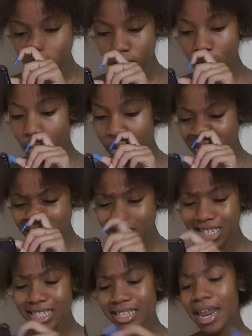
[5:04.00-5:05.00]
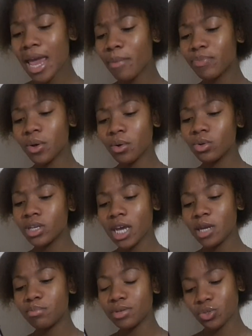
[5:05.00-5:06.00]
Someone said, stay up the whole
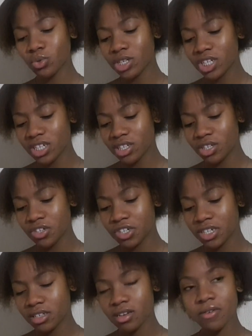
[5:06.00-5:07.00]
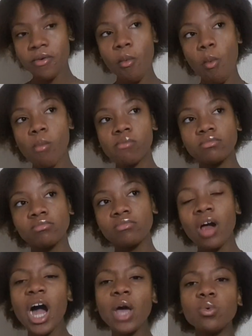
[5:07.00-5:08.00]
night binge watching a series.
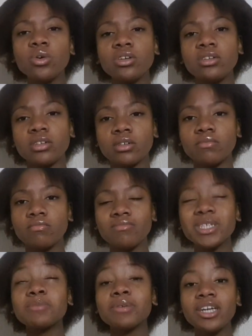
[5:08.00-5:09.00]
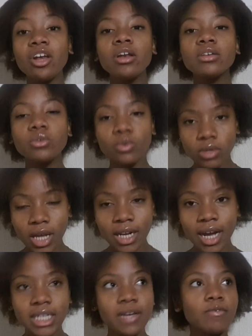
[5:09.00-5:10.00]
I would especially on a school night,
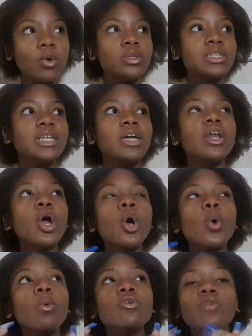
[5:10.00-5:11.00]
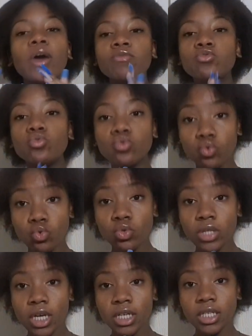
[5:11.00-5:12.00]
guys. Have you noticed that when you have to do school
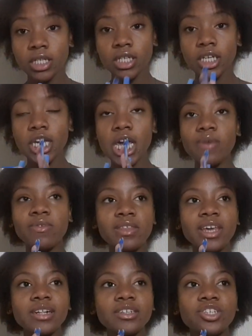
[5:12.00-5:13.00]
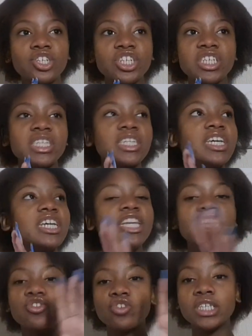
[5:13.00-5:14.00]
things, everything else just
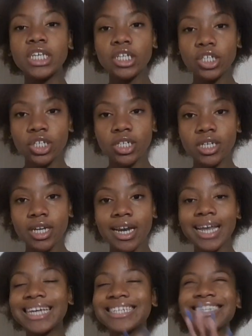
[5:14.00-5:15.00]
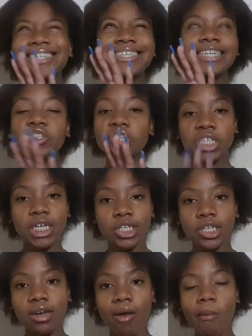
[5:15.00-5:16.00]
needs your attention? Like it just needs your
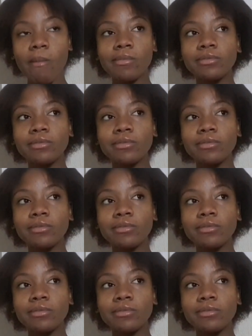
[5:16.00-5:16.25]
attention.